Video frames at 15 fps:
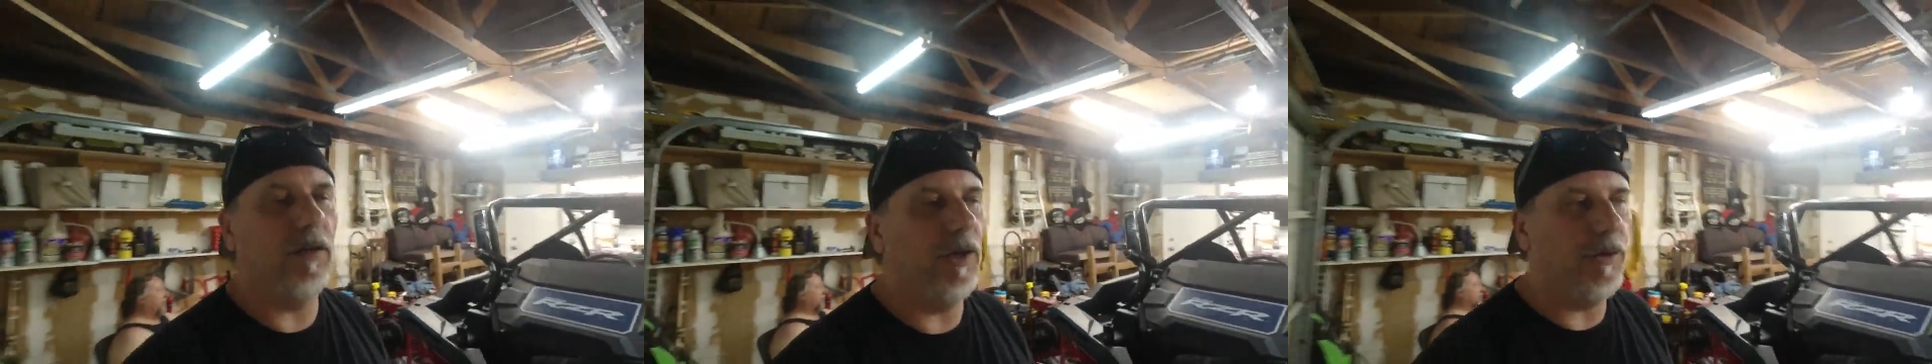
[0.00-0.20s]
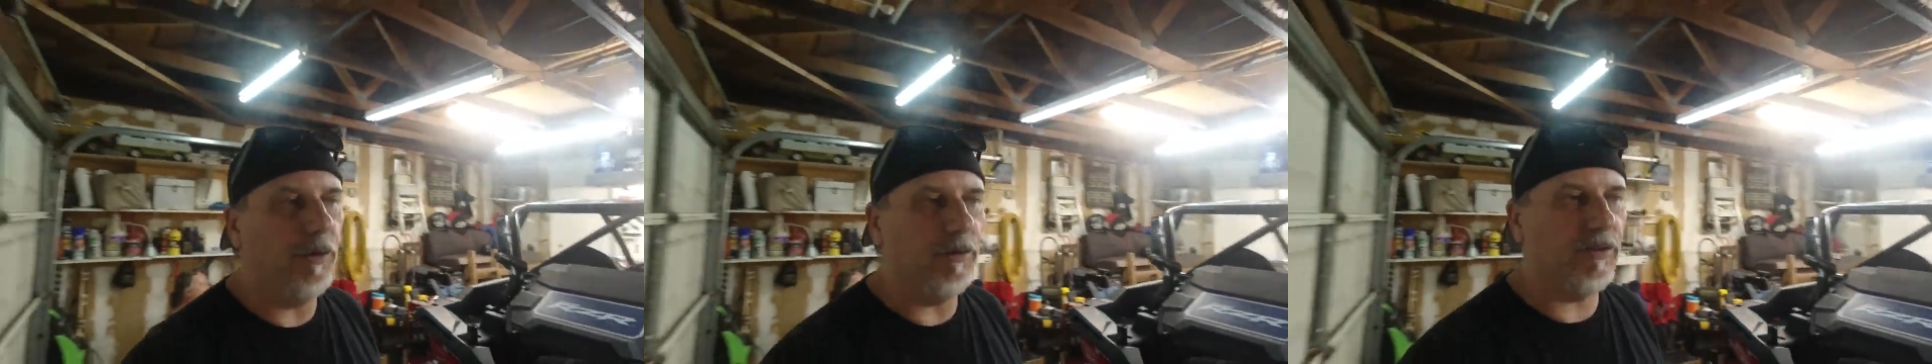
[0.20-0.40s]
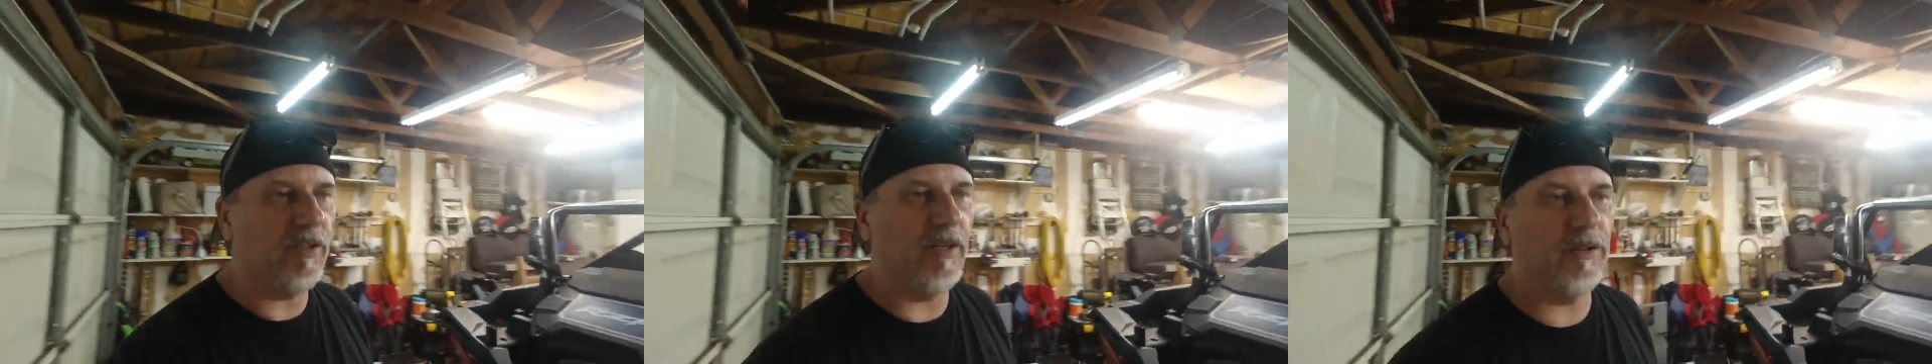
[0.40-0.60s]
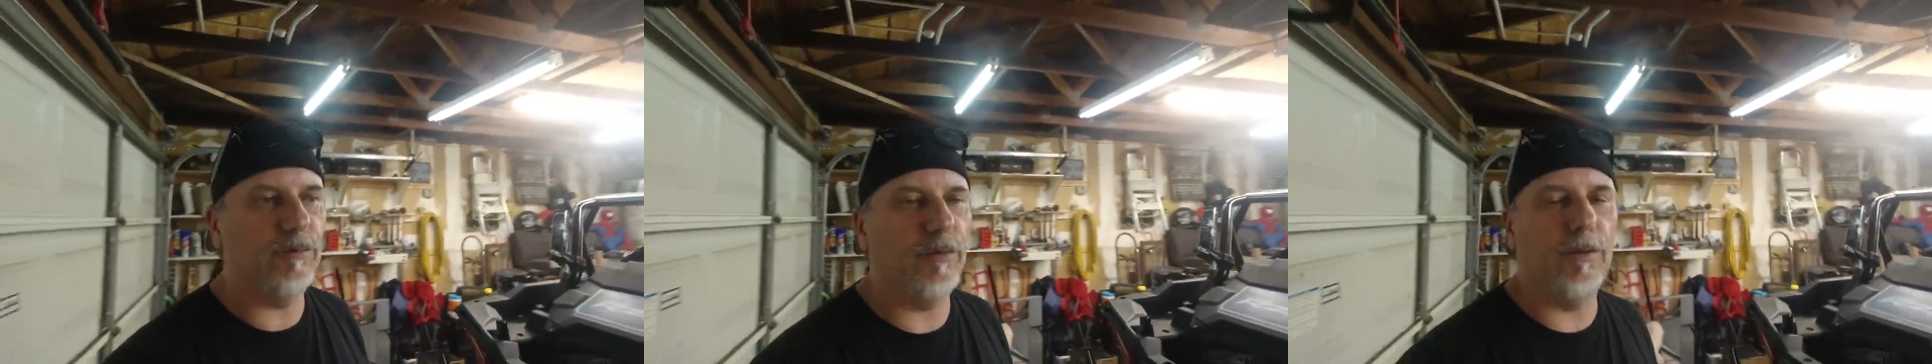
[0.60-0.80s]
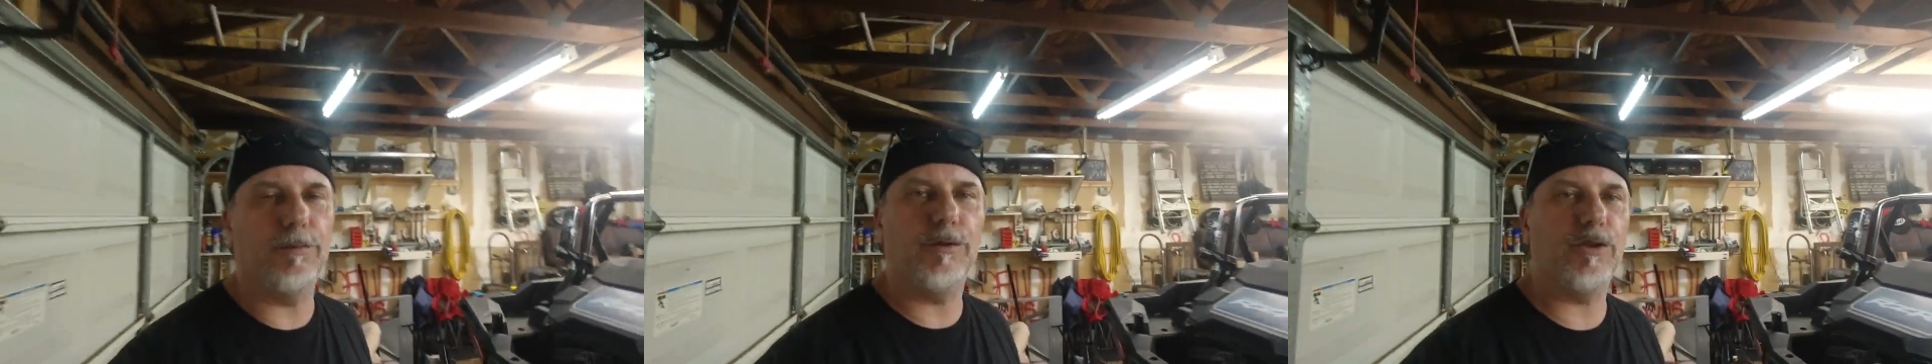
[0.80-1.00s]
all those
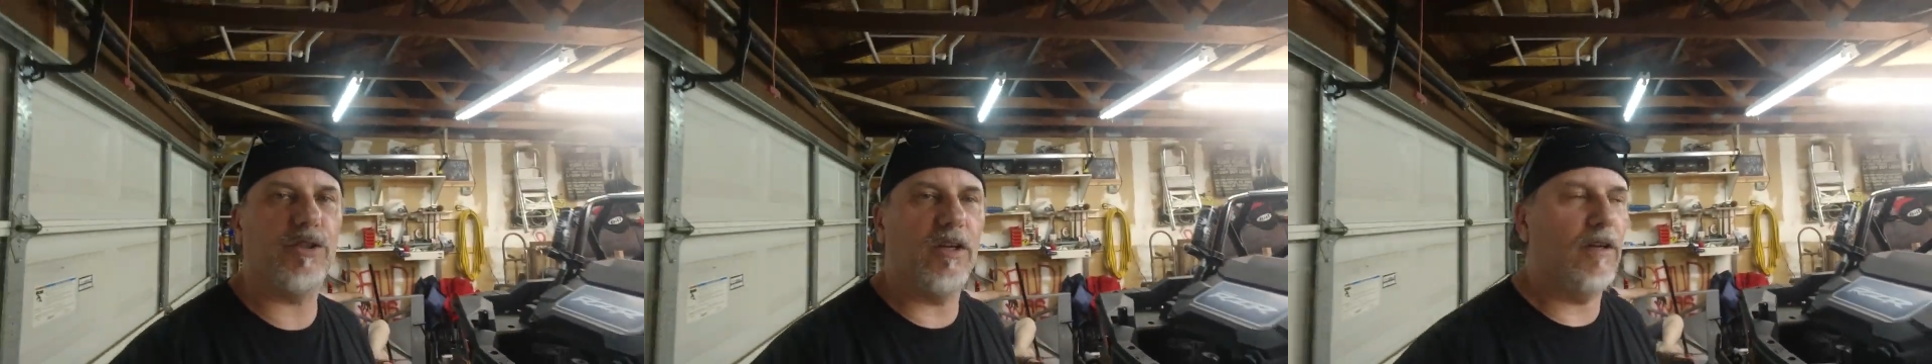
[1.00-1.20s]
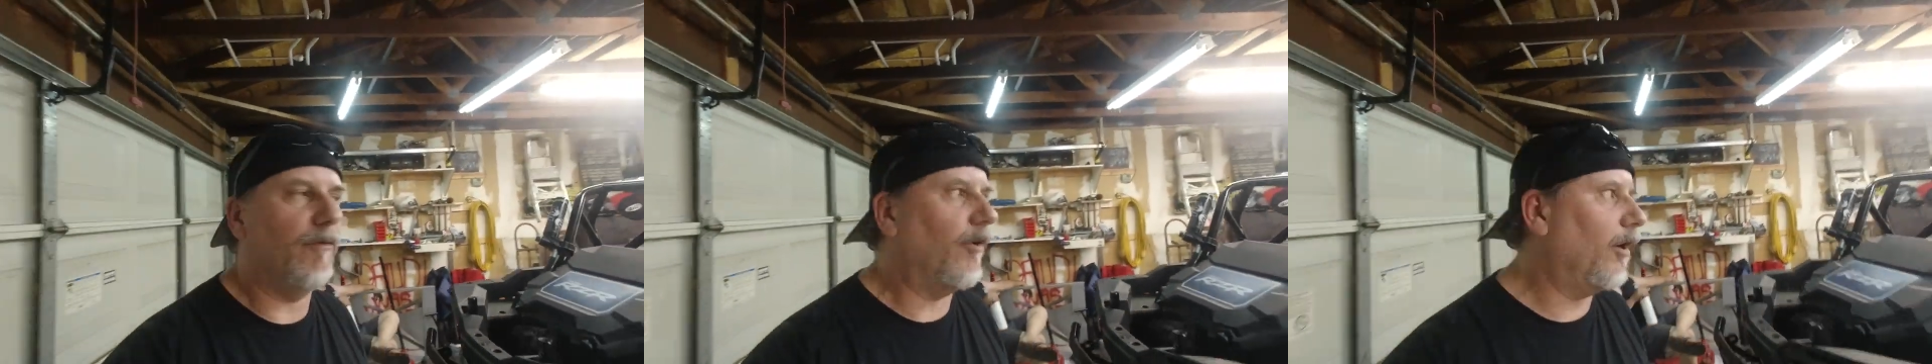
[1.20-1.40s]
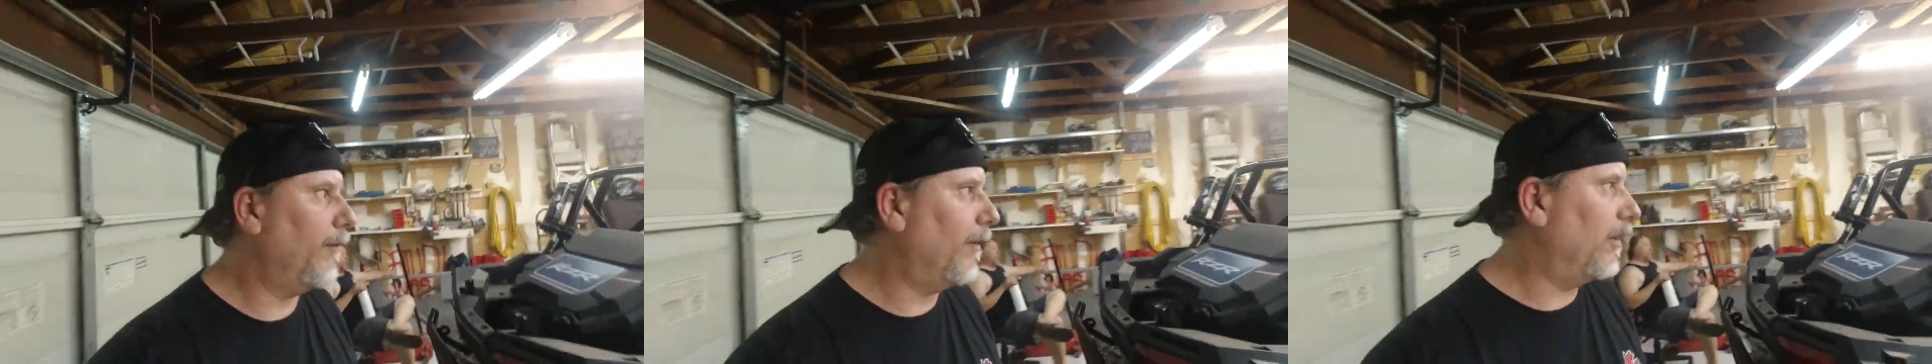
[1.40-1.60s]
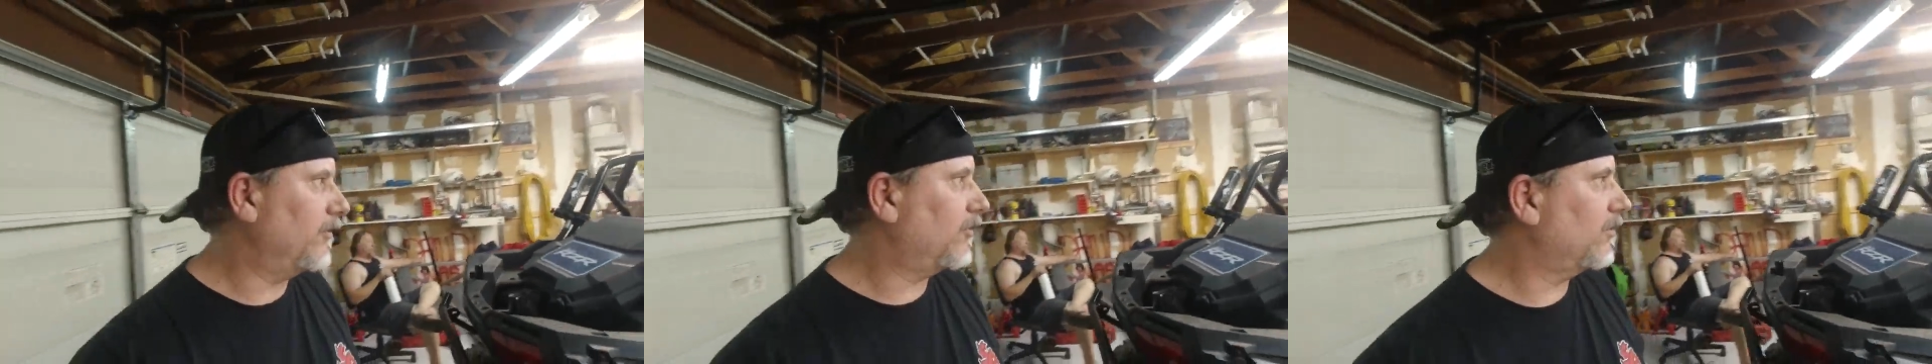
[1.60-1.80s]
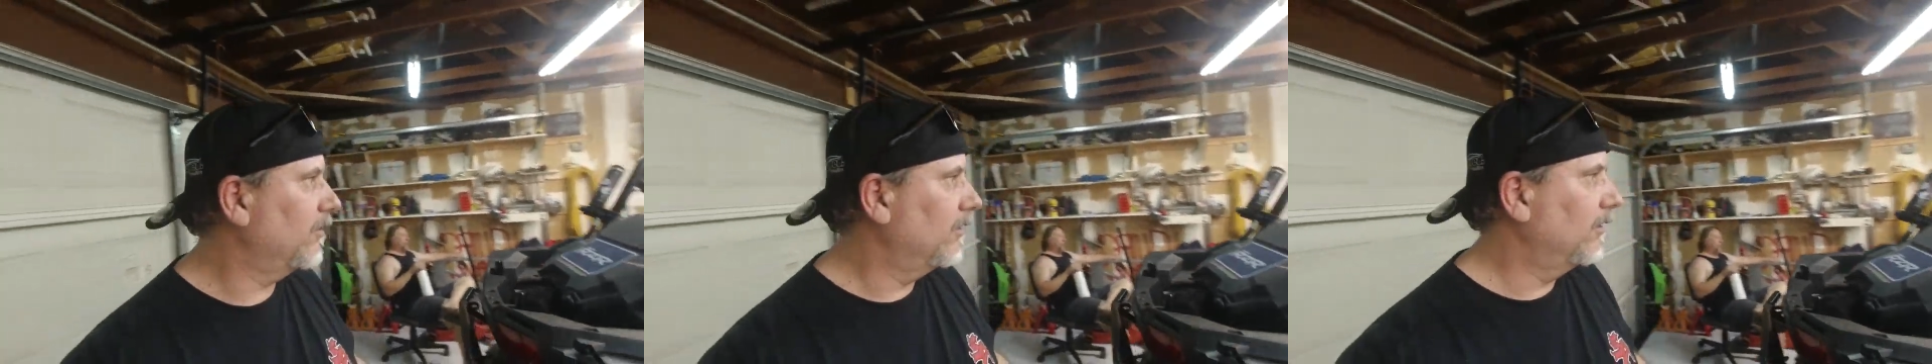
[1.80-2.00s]
things. We appreciate it very
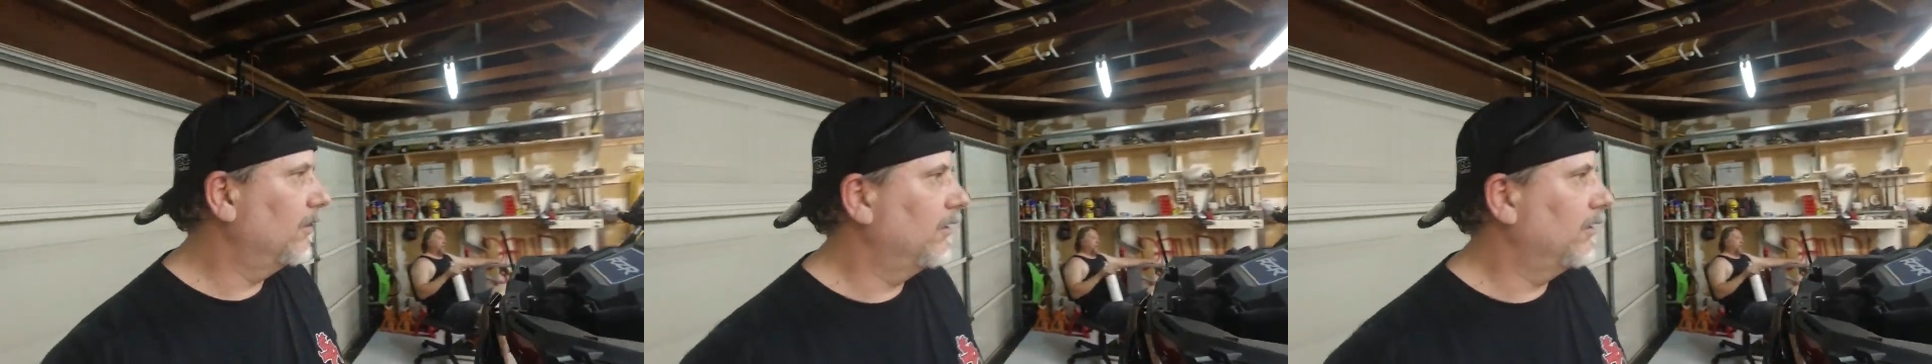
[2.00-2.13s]
much.